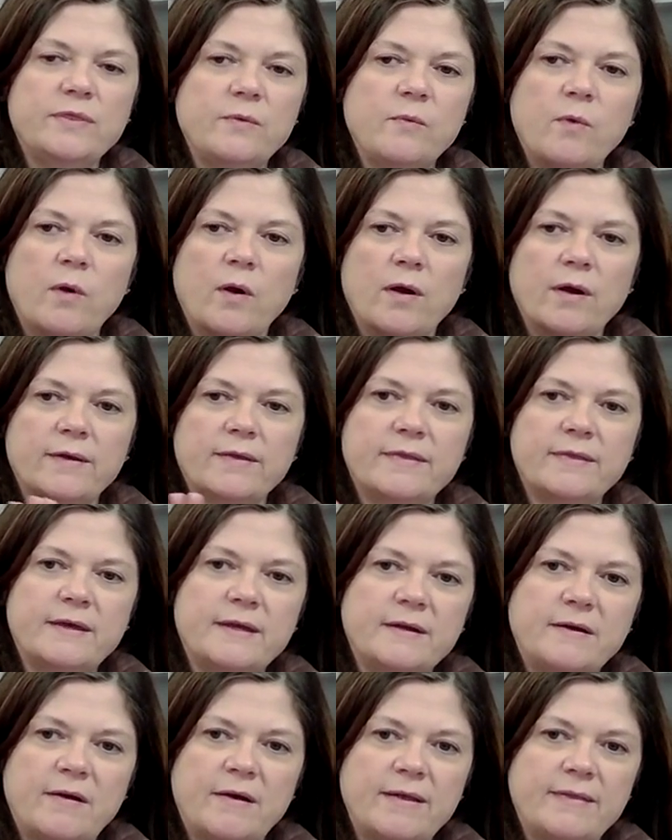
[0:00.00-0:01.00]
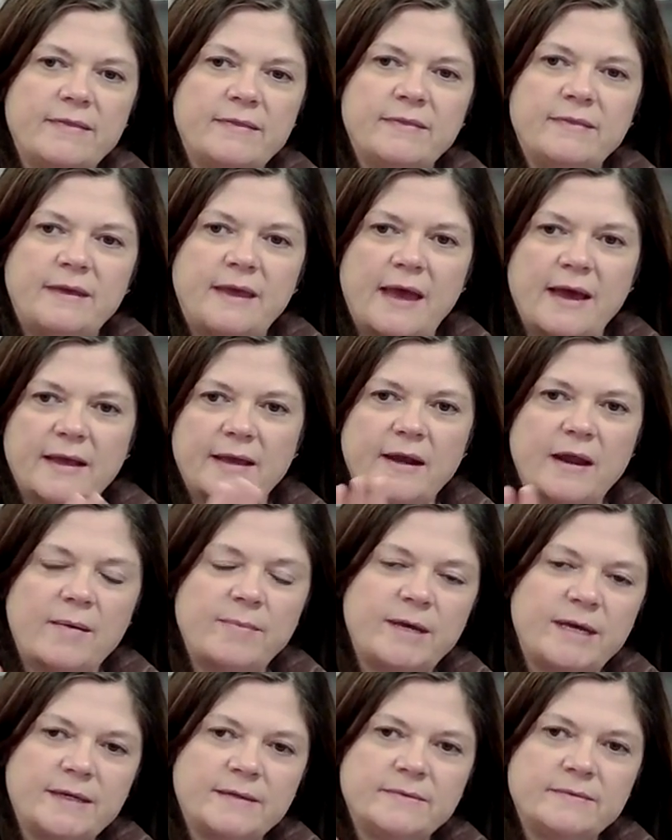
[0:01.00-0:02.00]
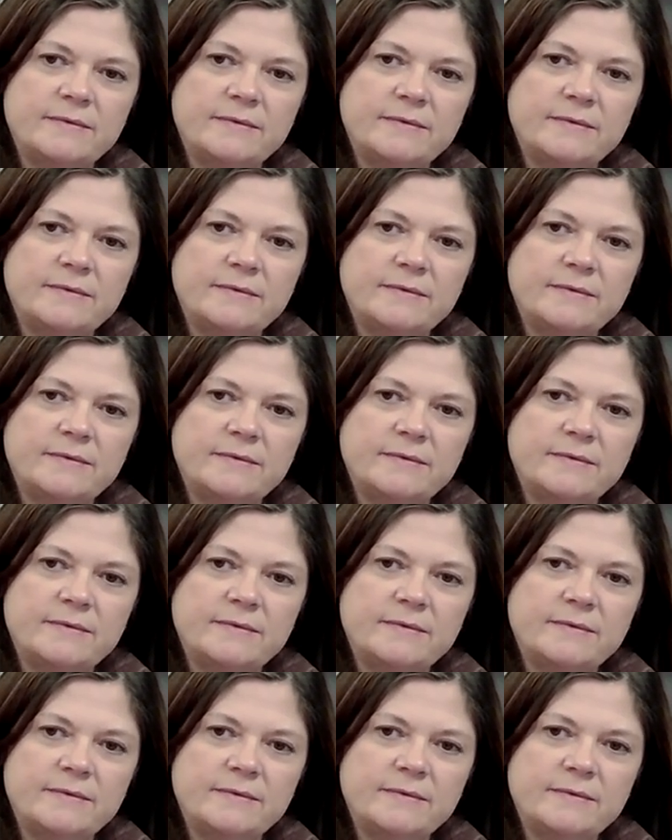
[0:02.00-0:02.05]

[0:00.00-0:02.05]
the work that on the economic